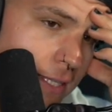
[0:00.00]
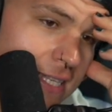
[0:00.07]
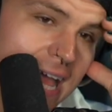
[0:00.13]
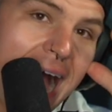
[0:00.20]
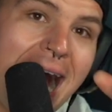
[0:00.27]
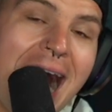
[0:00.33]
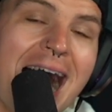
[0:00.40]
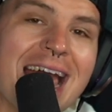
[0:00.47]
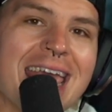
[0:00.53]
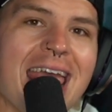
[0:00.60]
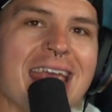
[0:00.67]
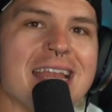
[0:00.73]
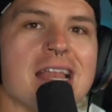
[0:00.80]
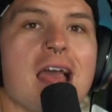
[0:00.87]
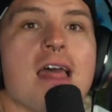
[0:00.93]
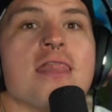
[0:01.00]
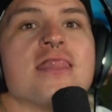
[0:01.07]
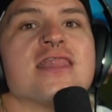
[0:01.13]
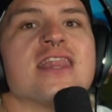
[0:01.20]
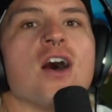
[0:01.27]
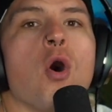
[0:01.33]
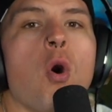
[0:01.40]
I ate
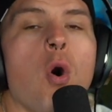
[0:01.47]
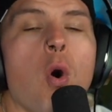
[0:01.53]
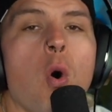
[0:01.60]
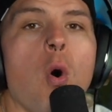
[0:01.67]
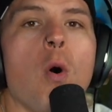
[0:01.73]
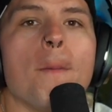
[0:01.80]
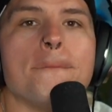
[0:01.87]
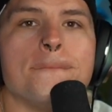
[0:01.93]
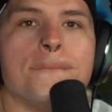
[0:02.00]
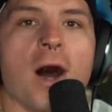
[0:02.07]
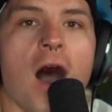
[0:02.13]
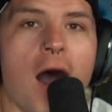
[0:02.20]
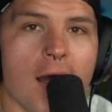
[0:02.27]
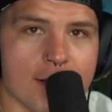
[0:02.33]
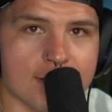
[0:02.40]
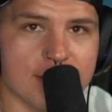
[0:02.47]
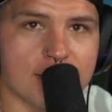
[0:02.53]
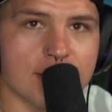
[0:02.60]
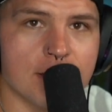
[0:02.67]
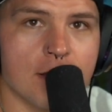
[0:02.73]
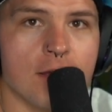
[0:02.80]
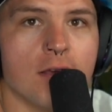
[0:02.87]
the whole box
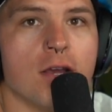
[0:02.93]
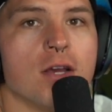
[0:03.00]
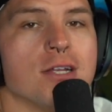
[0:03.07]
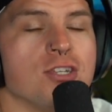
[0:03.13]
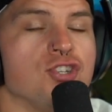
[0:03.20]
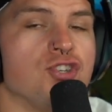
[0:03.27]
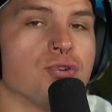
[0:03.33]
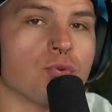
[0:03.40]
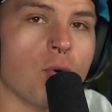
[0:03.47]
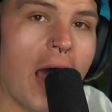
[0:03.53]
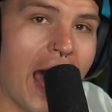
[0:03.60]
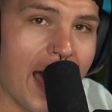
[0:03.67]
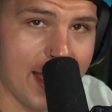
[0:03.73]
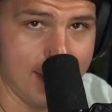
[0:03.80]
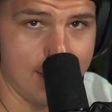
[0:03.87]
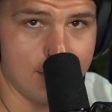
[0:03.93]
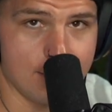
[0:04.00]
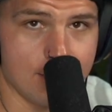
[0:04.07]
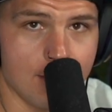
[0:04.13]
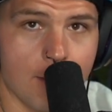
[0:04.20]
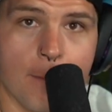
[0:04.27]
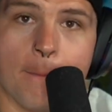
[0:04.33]
dry
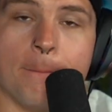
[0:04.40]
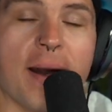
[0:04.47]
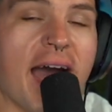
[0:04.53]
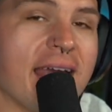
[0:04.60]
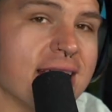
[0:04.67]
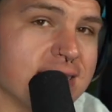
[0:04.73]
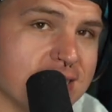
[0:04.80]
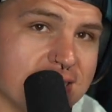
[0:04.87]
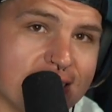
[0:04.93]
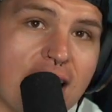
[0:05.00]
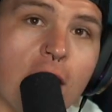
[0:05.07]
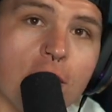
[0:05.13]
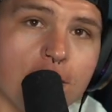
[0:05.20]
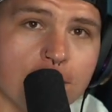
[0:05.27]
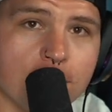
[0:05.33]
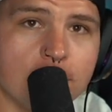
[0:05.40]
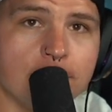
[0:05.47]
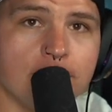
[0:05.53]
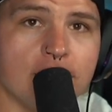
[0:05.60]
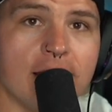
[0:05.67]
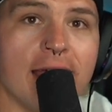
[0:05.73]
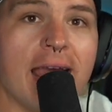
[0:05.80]
by itself.
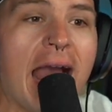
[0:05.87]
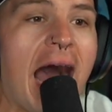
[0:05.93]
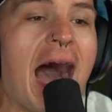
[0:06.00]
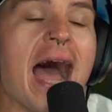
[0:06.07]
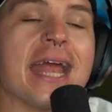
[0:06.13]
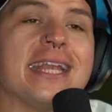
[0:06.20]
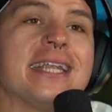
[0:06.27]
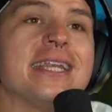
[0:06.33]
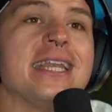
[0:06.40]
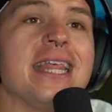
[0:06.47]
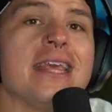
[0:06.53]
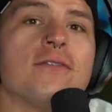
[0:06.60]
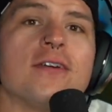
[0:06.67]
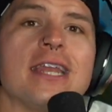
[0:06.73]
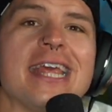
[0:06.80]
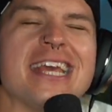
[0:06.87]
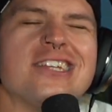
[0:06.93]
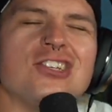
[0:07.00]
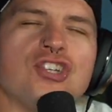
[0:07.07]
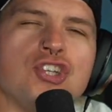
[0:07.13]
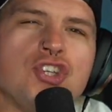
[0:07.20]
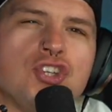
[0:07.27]
I didn't even
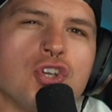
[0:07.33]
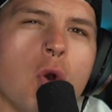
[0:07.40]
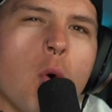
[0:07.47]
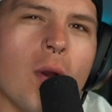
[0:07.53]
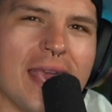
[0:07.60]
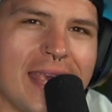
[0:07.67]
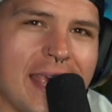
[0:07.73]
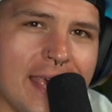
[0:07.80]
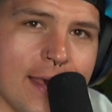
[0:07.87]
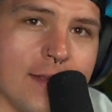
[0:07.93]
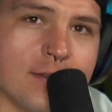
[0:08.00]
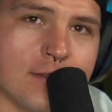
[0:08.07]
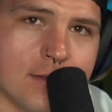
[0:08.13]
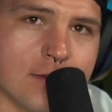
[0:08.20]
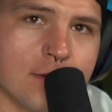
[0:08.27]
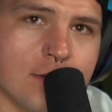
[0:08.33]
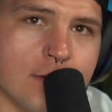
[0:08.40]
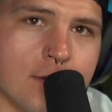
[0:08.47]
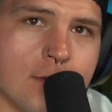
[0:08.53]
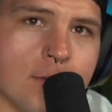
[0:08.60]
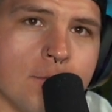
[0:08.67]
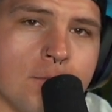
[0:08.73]
enjoy it.
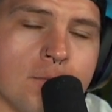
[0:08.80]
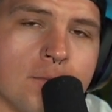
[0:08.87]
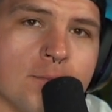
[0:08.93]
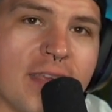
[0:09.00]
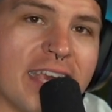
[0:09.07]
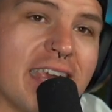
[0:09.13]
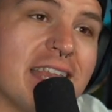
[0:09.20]
Like it